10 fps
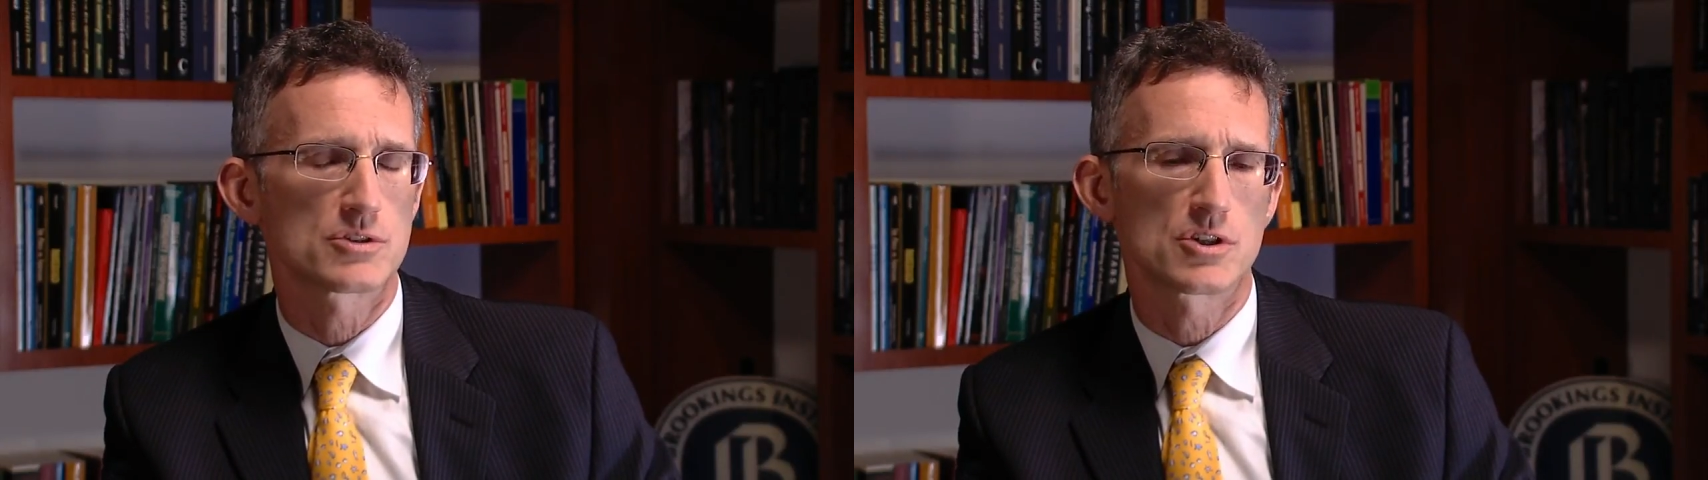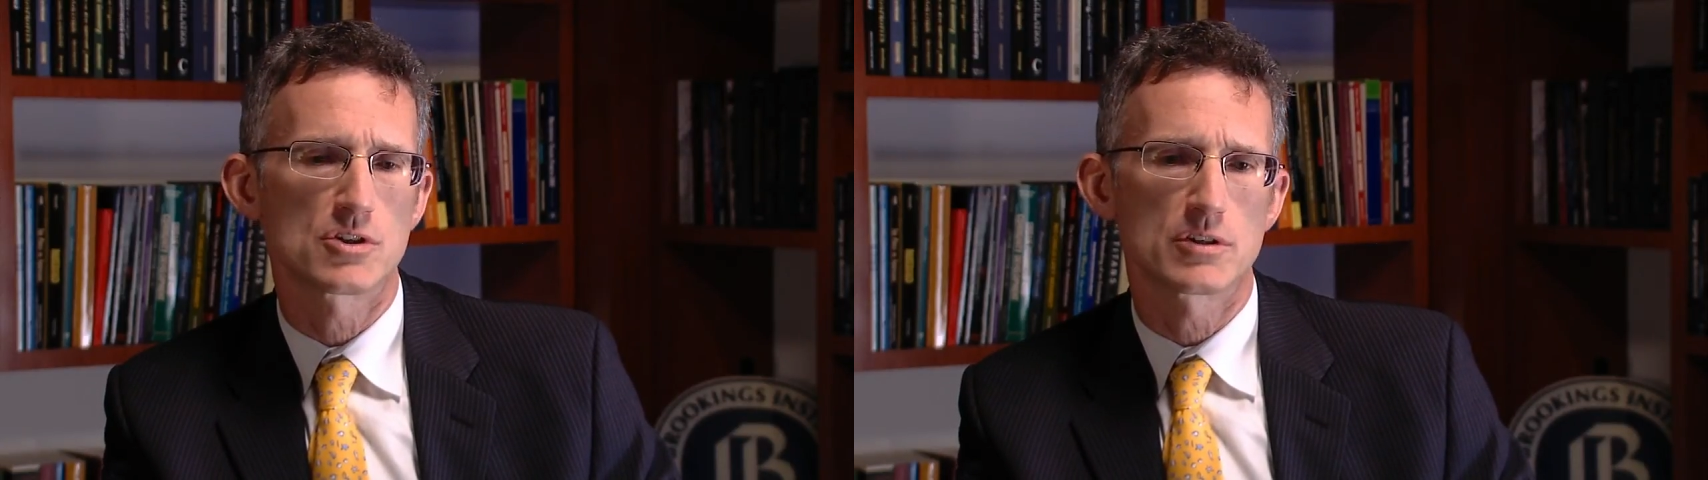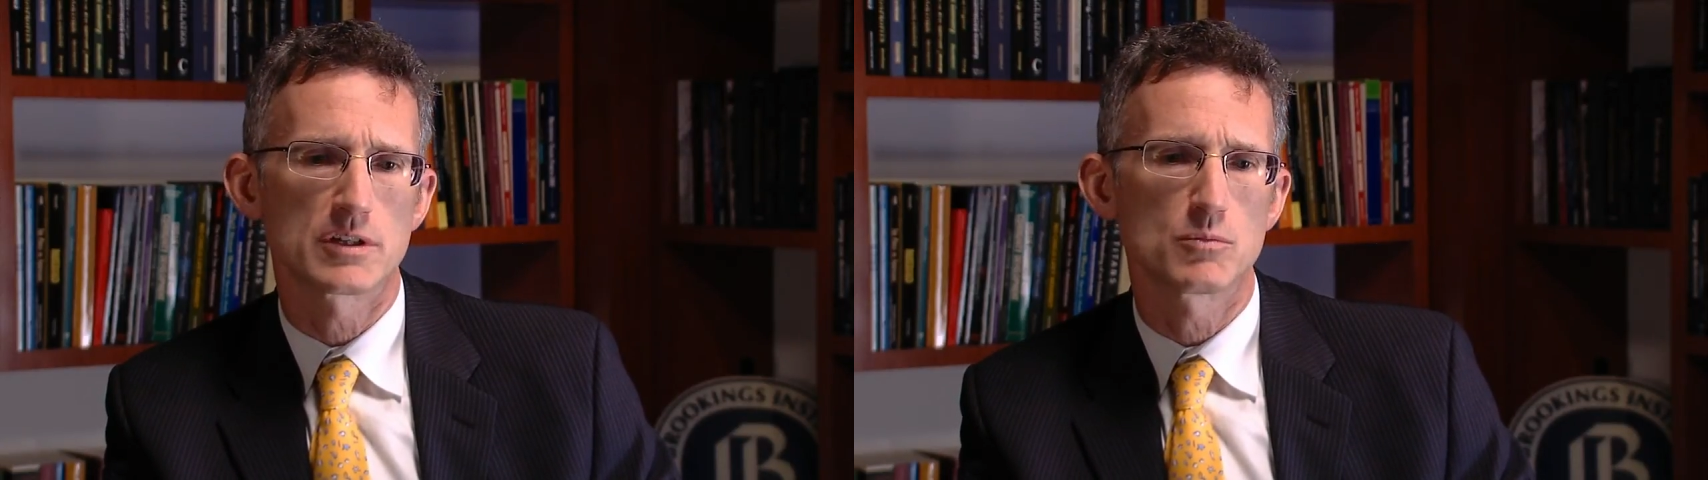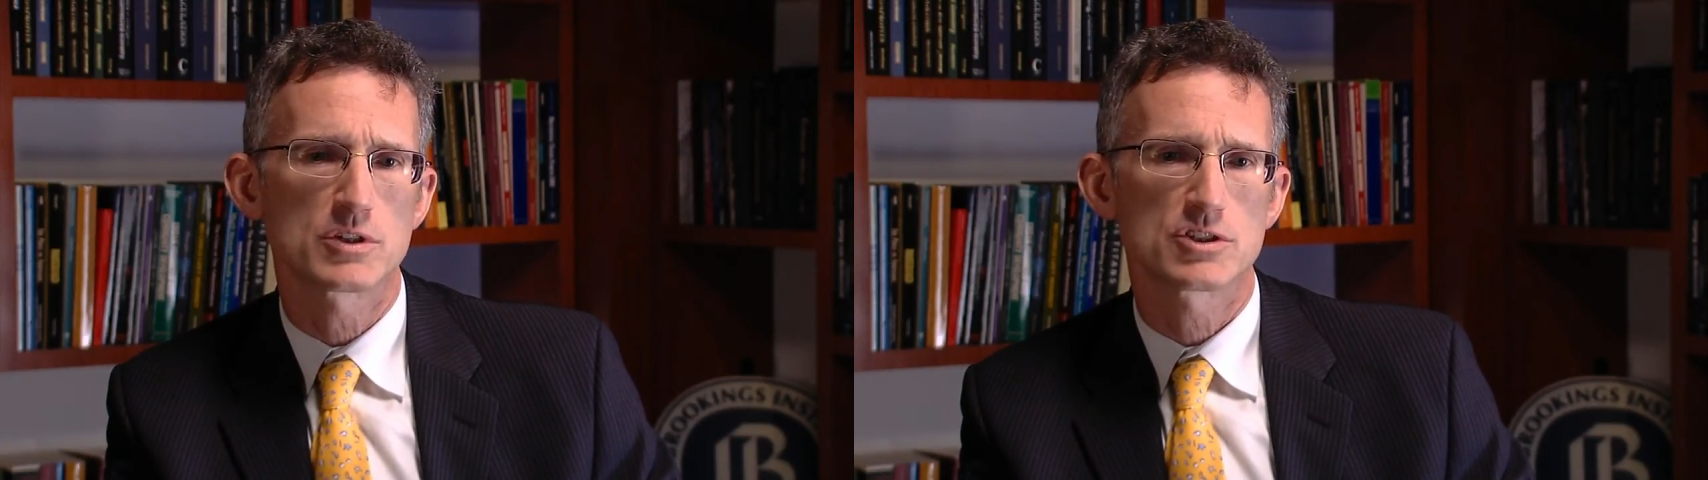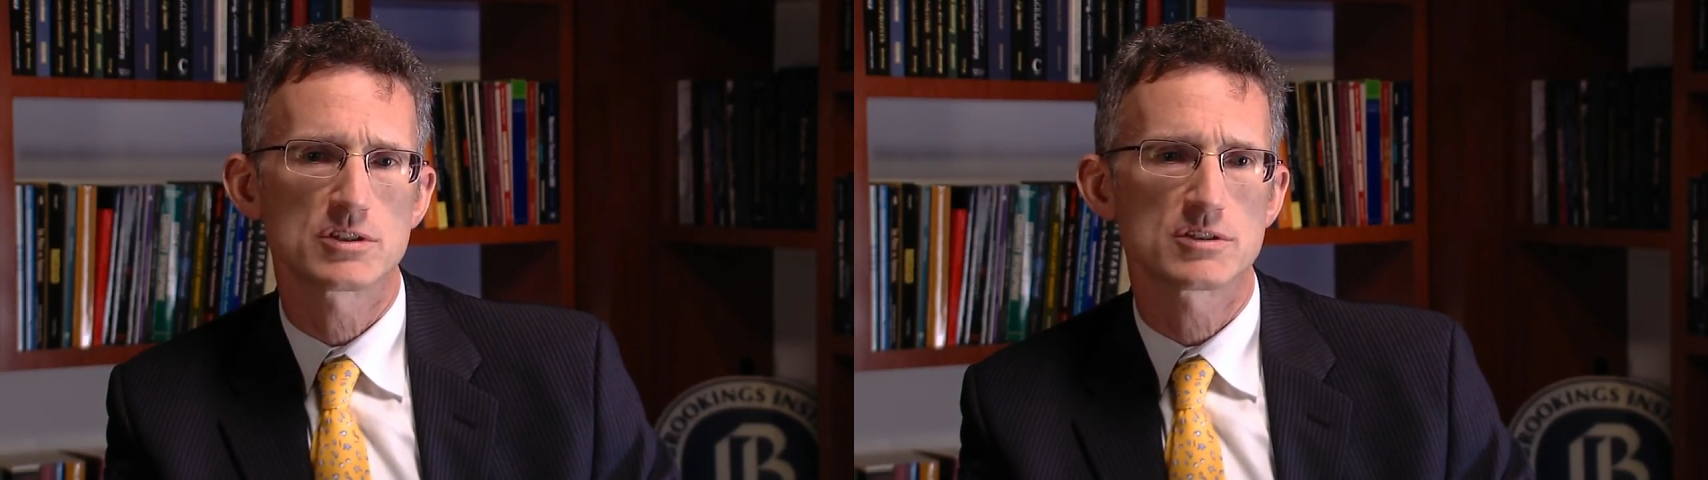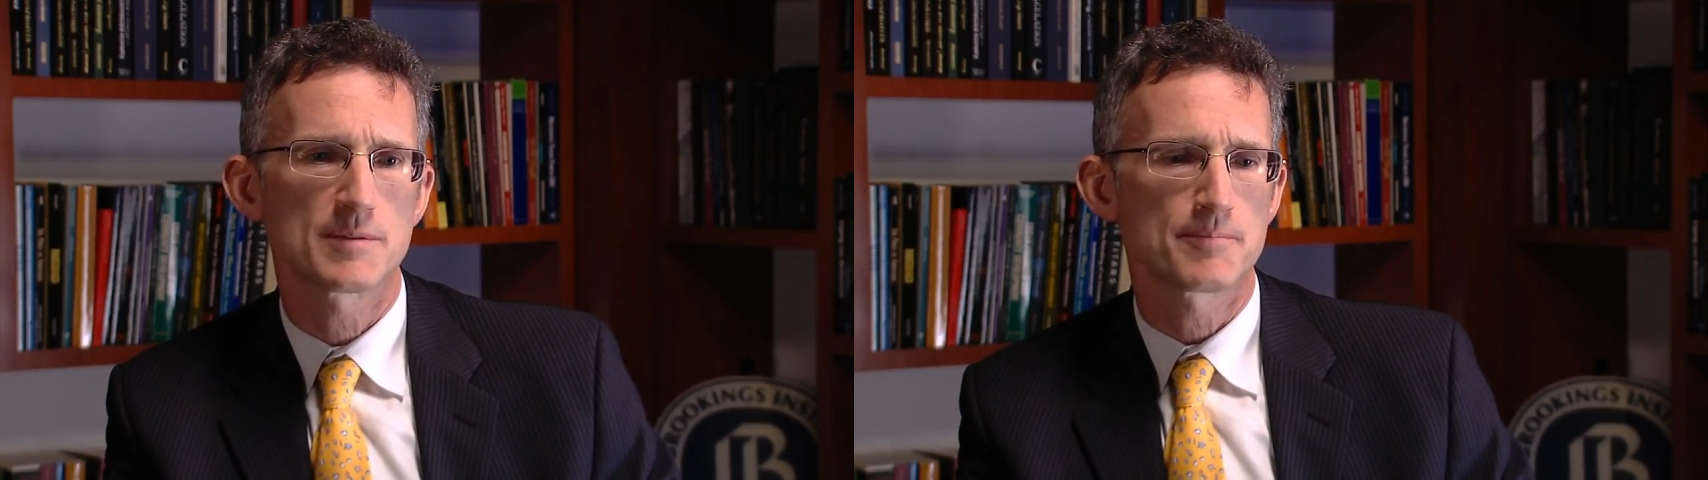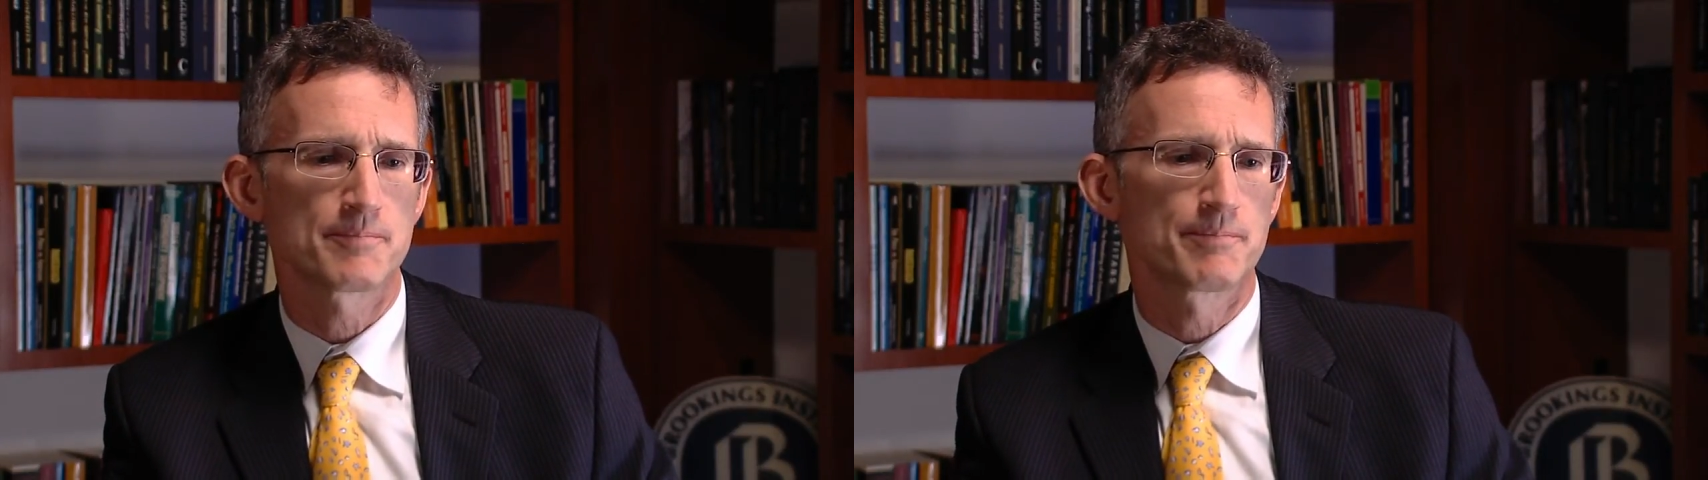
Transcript: security, which is